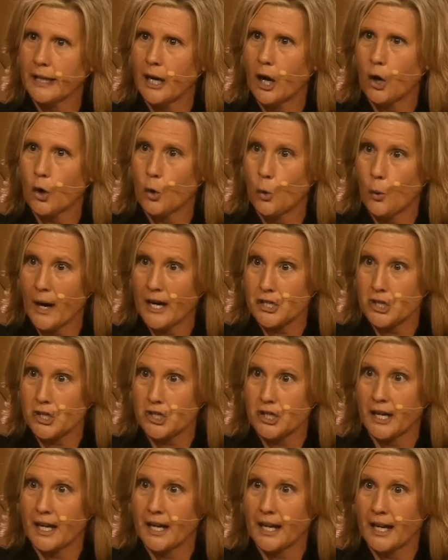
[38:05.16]
a
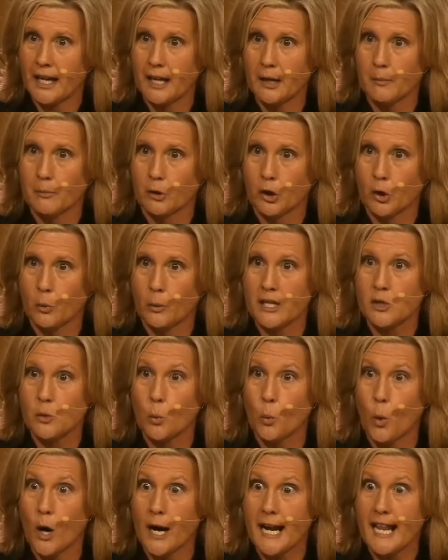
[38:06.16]
question in Hebrew. It's
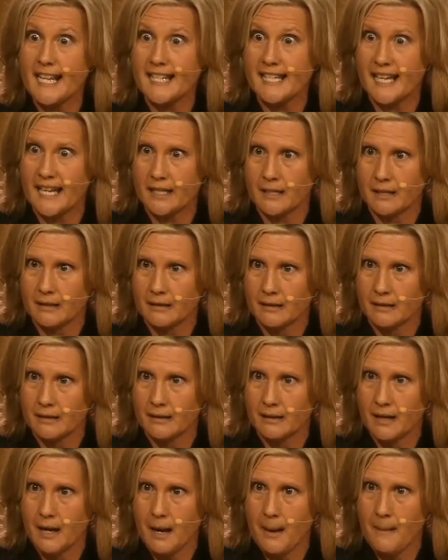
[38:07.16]
what is it?
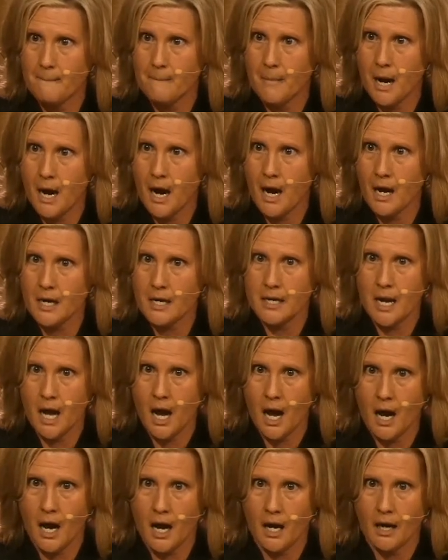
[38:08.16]
Ma
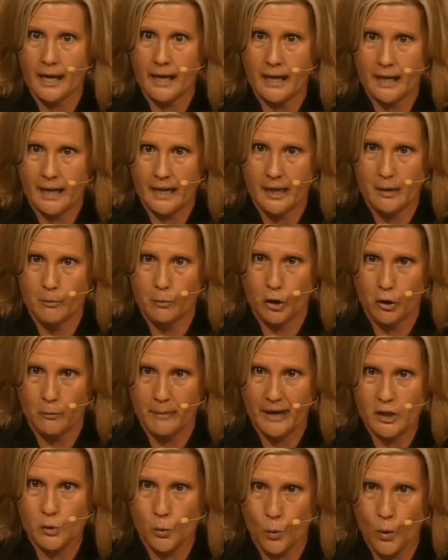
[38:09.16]
na in Hebrew
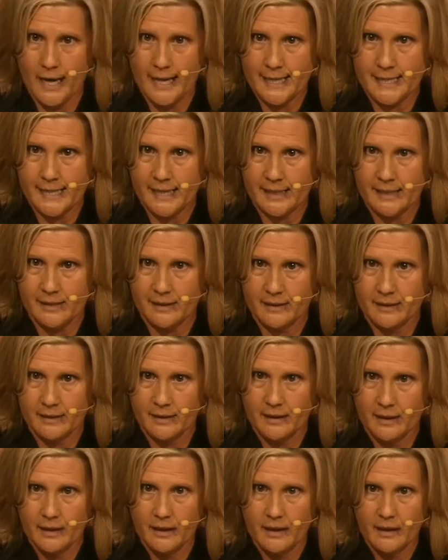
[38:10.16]
means what is it?
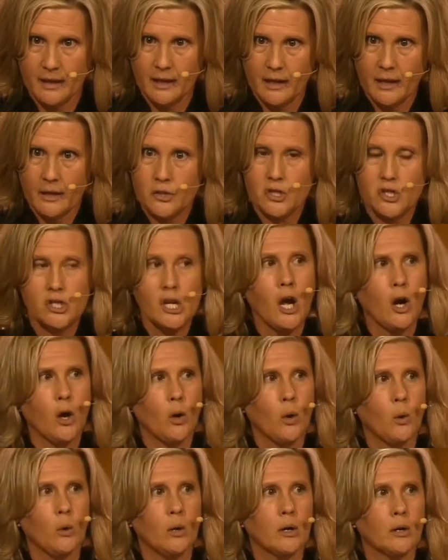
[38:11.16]

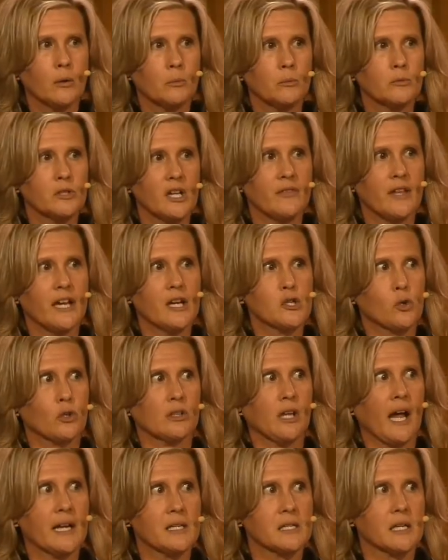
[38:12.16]
So, did the
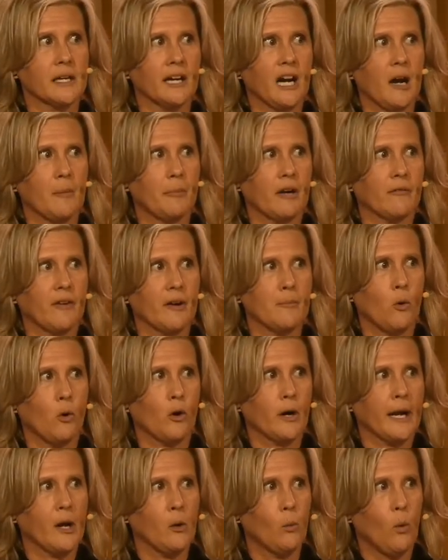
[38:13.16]
Israelites get up every
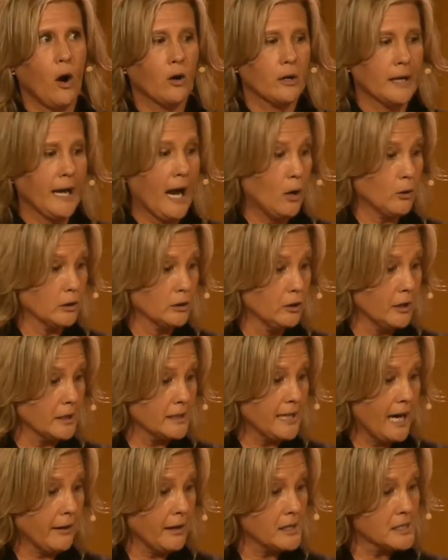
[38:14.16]
morning, walk out, and look
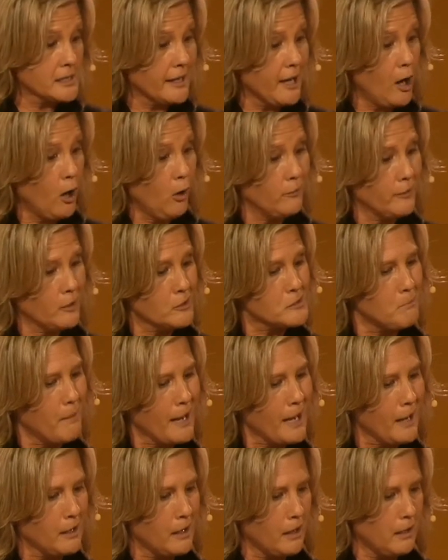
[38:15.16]
down and say, Oh, there's
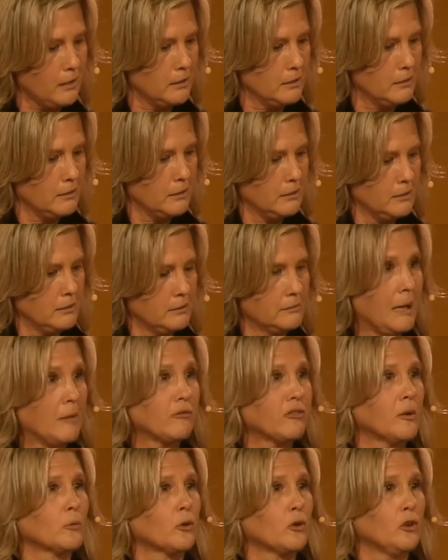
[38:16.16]
manna? I'm
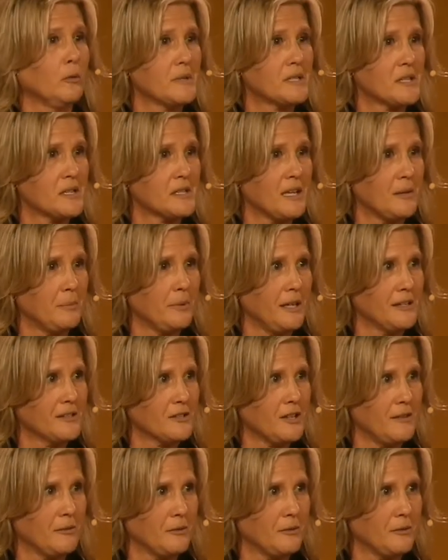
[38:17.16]
from rural Mississippi, so